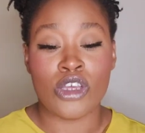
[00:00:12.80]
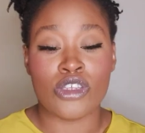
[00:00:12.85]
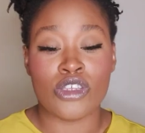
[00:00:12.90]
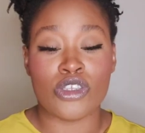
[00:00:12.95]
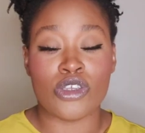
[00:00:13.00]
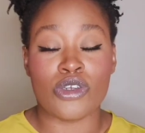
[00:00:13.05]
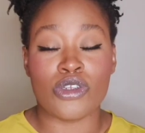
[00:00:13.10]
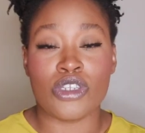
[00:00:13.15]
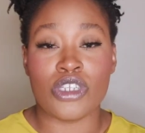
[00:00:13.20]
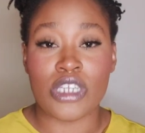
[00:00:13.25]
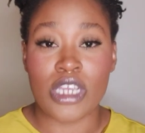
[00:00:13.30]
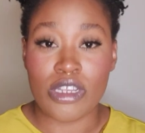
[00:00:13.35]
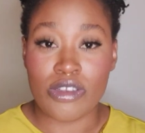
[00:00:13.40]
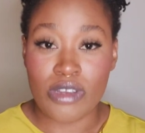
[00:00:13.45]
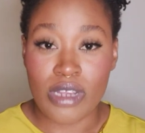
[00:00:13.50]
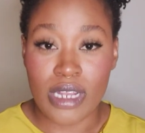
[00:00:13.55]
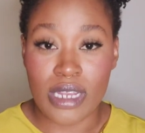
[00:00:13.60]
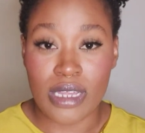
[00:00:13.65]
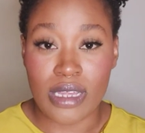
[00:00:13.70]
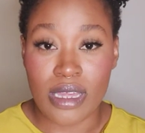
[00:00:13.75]
So
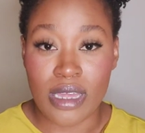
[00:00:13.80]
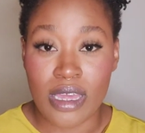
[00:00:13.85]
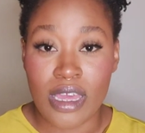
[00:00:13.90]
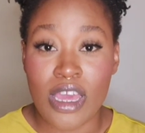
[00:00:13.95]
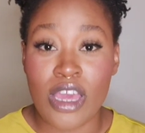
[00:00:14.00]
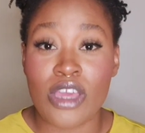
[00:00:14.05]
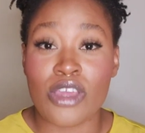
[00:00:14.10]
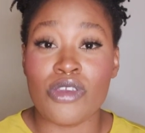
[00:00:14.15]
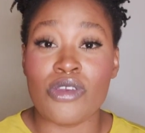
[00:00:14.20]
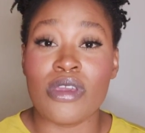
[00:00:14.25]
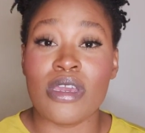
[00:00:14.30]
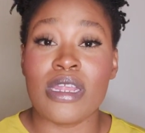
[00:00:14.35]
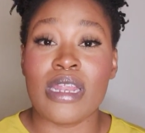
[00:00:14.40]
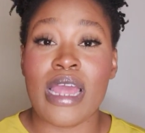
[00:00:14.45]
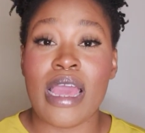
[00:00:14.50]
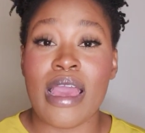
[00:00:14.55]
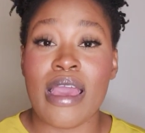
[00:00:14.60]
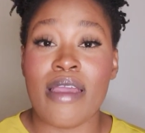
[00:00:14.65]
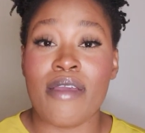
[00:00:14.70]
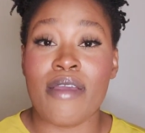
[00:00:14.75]
generally you can
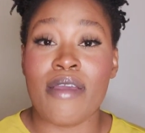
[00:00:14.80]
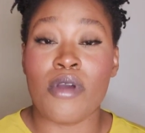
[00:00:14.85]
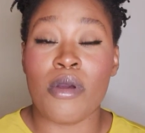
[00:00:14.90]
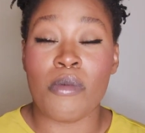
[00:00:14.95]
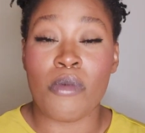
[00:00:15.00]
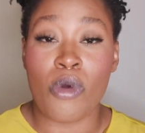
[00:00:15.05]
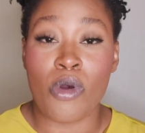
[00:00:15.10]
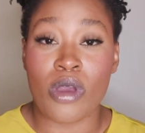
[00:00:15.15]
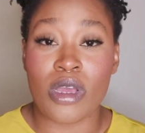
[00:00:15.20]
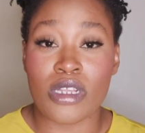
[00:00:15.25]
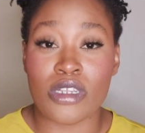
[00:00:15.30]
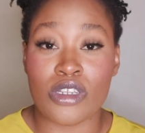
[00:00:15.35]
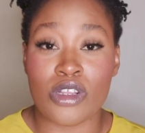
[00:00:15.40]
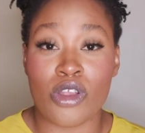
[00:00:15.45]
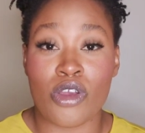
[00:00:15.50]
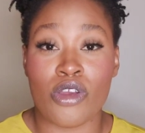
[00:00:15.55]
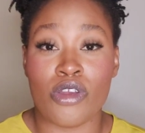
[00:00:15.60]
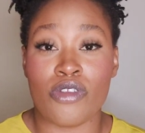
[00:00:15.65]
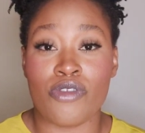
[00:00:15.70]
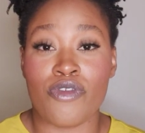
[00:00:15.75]
have a mortgage
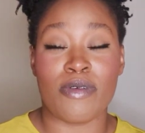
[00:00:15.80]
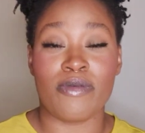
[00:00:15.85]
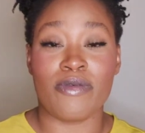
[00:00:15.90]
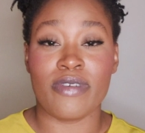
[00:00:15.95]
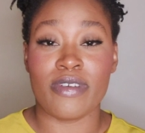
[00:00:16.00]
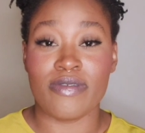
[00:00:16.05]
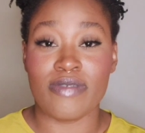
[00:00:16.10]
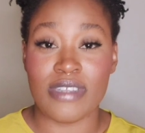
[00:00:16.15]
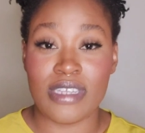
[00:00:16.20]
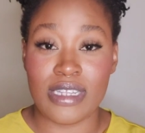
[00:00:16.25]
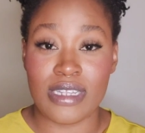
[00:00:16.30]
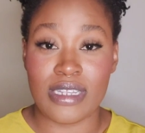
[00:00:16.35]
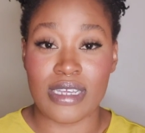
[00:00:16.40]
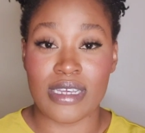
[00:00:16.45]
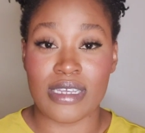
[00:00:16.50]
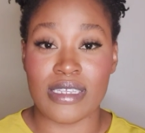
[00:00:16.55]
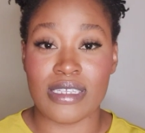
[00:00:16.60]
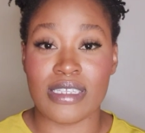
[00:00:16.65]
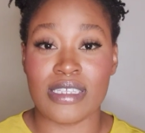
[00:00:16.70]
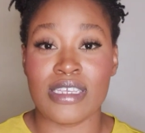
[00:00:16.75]
loan from 15
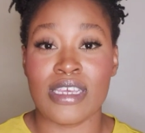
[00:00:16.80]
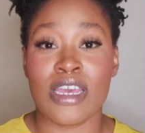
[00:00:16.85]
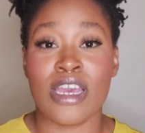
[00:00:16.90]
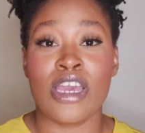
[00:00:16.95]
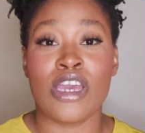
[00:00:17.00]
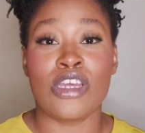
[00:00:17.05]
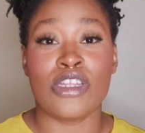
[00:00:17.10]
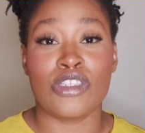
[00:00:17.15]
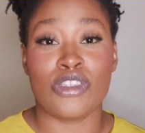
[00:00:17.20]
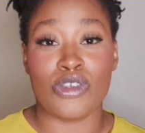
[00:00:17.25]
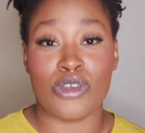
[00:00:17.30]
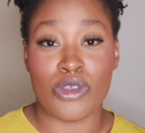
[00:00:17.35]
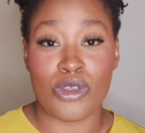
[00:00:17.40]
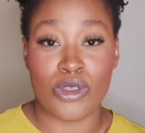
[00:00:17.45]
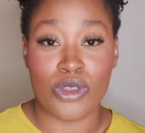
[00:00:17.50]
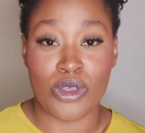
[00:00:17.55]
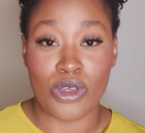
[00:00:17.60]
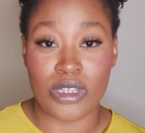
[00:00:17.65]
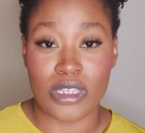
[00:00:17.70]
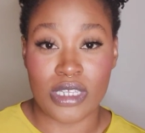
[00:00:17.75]
years to
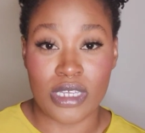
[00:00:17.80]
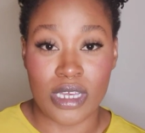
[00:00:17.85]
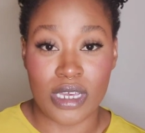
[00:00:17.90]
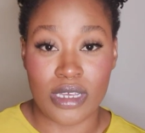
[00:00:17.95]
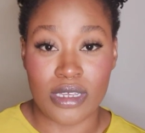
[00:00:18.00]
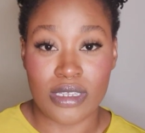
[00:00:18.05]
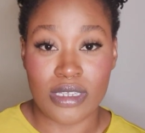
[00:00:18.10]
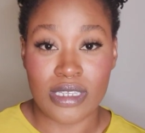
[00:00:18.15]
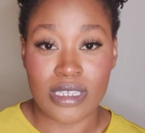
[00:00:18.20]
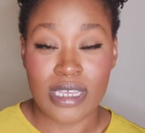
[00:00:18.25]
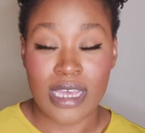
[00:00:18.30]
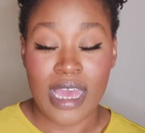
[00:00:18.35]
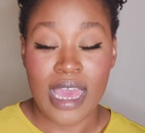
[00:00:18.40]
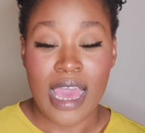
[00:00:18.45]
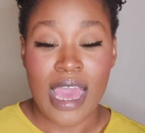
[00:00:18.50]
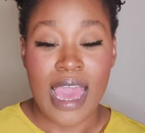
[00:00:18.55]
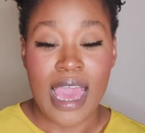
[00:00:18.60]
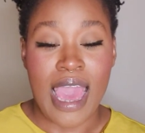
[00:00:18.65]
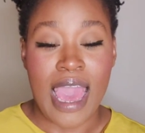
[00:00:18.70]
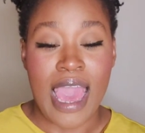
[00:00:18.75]
30 years.
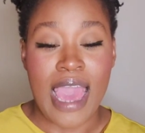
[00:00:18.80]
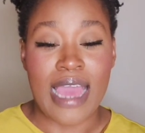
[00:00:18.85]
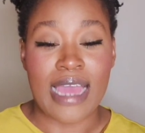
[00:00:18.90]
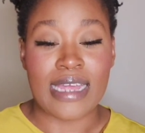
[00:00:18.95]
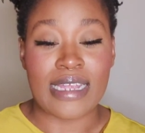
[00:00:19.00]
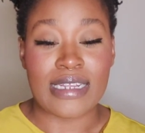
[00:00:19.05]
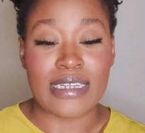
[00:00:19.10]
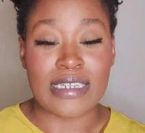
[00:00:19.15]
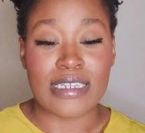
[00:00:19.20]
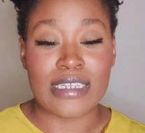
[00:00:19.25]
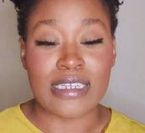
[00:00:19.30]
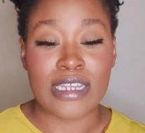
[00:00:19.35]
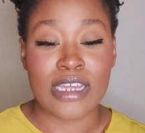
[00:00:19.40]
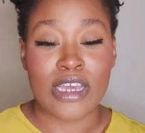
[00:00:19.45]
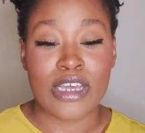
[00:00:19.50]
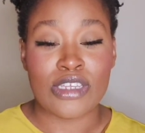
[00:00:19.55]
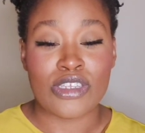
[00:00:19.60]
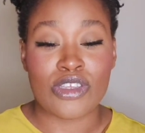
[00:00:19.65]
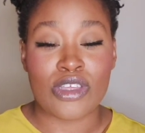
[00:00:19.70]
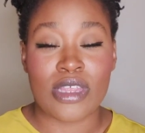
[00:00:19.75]
And
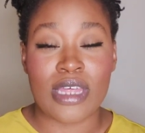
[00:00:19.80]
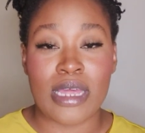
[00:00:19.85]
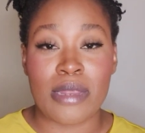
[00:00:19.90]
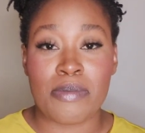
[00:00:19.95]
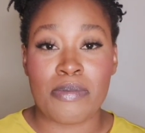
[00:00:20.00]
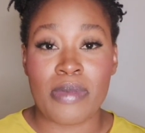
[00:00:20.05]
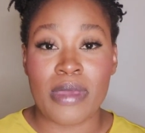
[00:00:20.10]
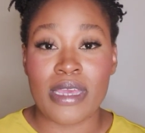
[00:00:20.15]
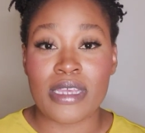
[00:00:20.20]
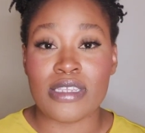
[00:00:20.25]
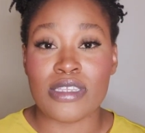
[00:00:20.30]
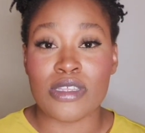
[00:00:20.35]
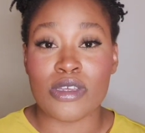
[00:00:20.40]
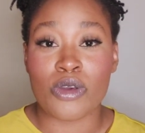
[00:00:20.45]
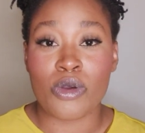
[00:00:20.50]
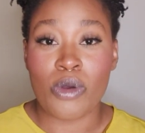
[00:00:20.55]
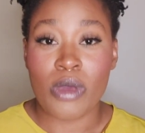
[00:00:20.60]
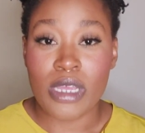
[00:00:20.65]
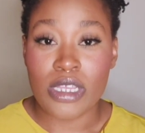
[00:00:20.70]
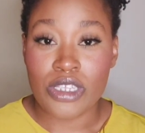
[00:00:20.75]
so that begs the
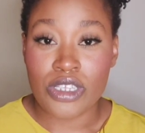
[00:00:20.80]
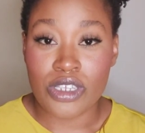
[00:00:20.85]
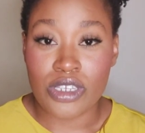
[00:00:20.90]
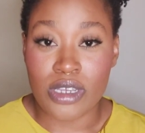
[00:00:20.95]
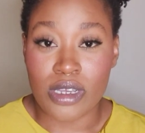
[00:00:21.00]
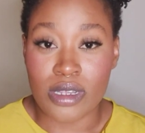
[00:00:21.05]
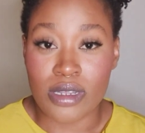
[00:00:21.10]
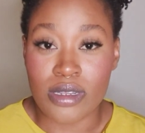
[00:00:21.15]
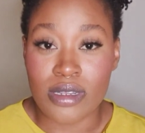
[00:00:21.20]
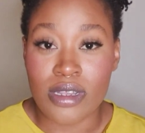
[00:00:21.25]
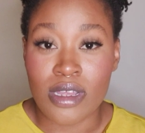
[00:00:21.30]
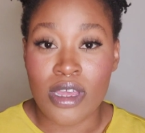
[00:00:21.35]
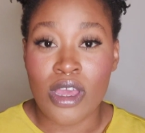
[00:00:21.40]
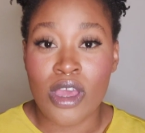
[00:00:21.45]
question,